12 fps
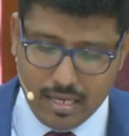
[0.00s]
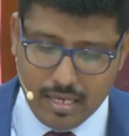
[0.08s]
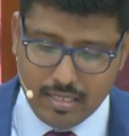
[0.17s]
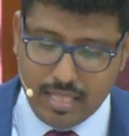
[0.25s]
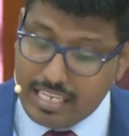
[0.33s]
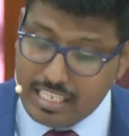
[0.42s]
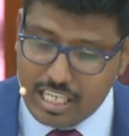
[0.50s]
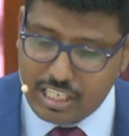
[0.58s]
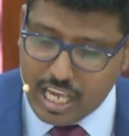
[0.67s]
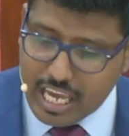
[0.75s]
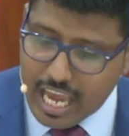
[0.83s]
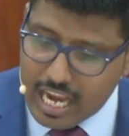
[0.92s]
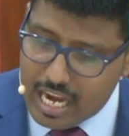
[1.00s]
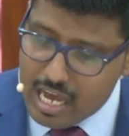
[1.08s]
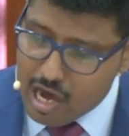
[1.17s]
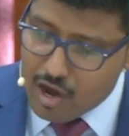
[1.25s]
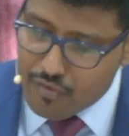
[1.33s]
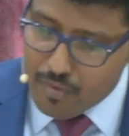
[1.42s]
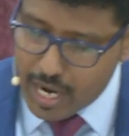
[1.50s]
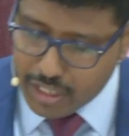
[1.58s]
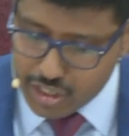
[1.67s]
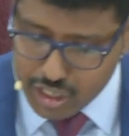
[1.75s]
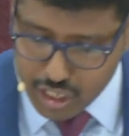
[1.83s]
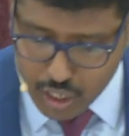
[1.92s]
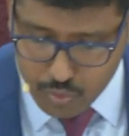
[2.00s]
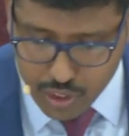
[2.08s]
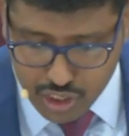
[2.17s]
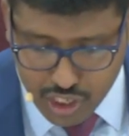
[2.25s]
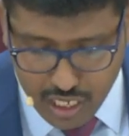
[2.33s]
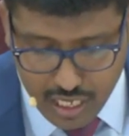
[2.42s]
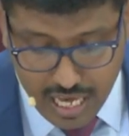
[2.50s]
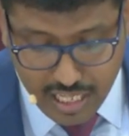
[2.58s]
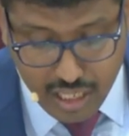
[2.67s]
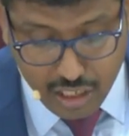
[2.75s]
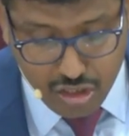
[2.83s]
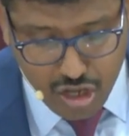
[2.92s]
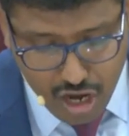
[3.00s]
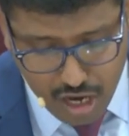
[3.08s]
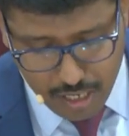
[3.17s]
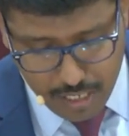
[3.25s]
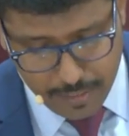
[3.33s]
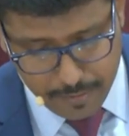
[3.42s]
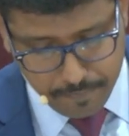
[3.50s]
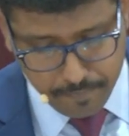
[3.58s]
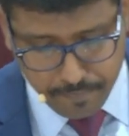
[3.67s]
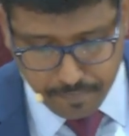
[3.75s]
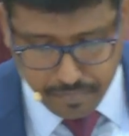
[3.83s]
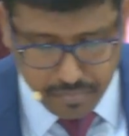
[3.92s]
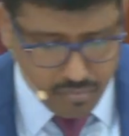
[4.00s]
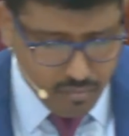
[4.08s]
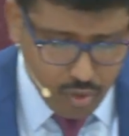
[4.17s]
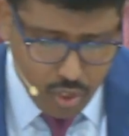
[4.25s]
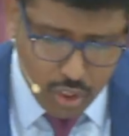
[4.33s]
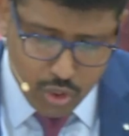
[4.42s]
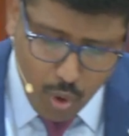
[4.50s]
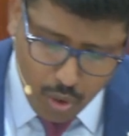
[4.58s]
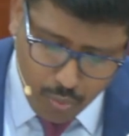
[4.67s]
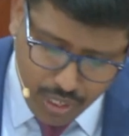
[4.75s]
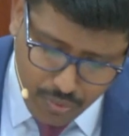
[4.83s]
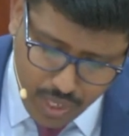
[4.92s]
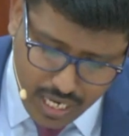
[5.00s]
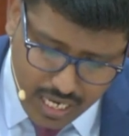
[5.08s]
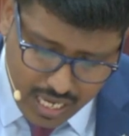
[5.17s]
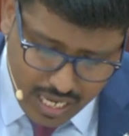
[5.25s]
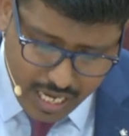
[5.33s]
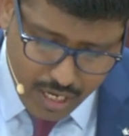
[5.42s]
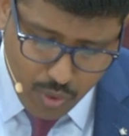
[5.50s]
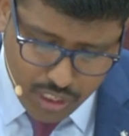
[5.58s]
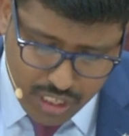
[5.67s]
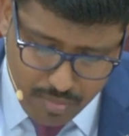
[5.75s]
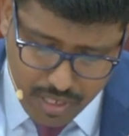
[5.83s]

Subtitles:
That is the second affirmation that we see. The third is what we read in verse number